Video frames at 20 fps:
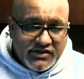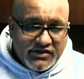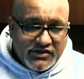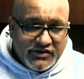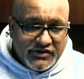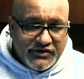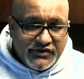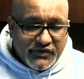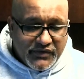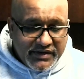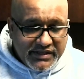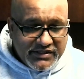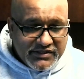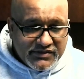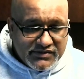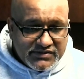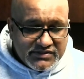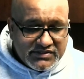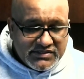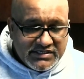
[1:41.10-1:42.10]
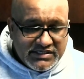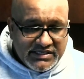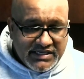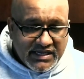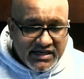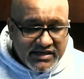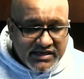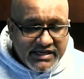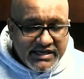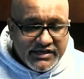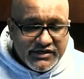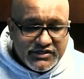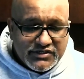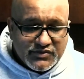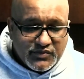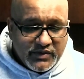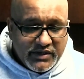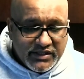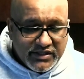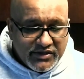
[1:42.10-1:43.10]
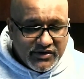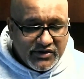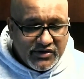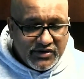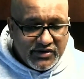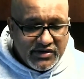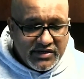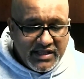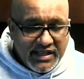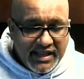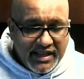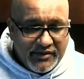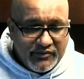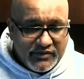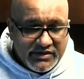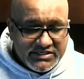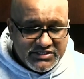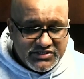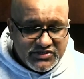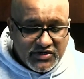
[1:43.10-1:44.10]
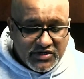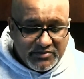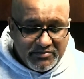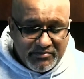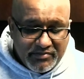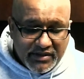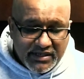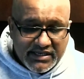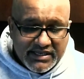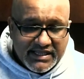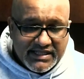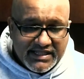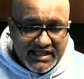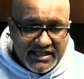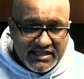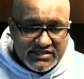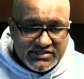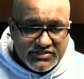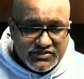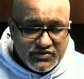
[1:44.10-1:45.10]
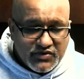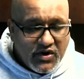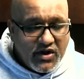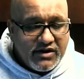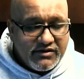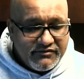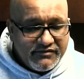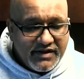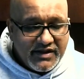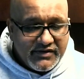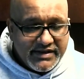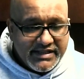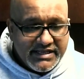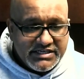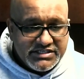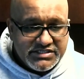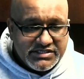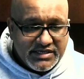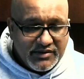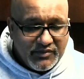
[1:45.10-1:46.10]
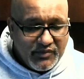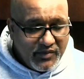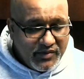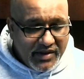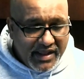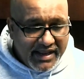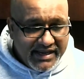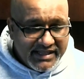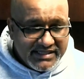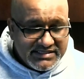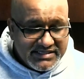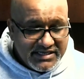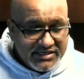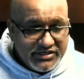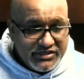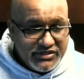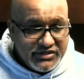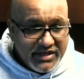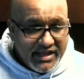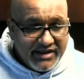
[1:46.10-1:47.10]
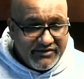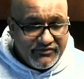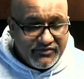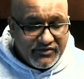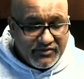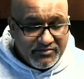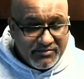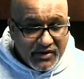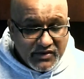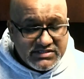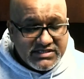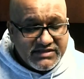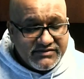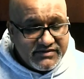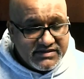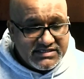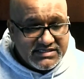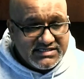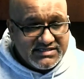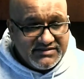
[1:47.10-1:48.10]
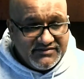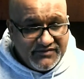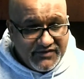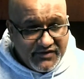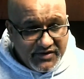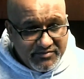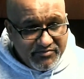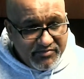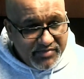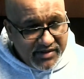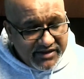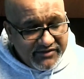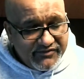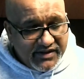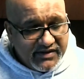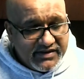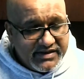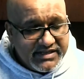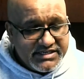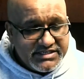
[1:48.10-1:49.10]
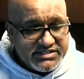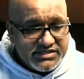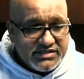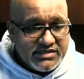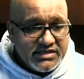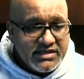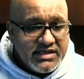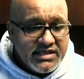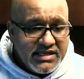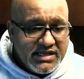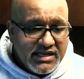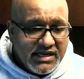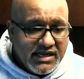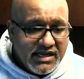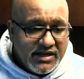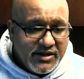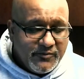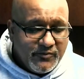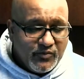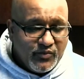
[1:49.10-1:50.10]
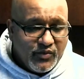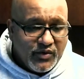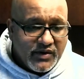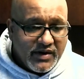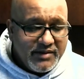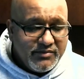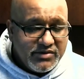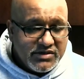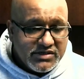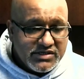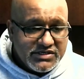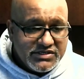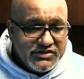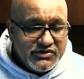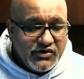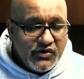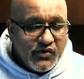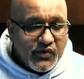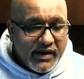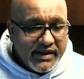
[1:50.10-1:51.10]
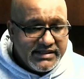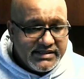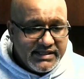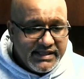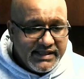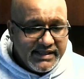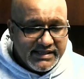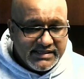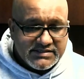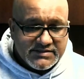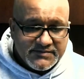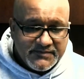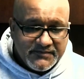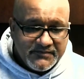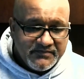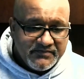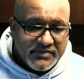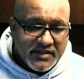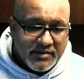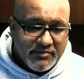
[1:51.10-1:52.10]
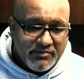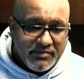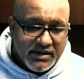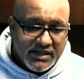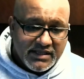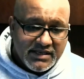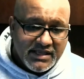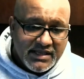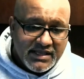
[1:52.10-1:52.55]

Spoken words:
during those young years, we learn and we start building that strong foundation, and for most of us, it's a very big foundation. We're able to do great things, but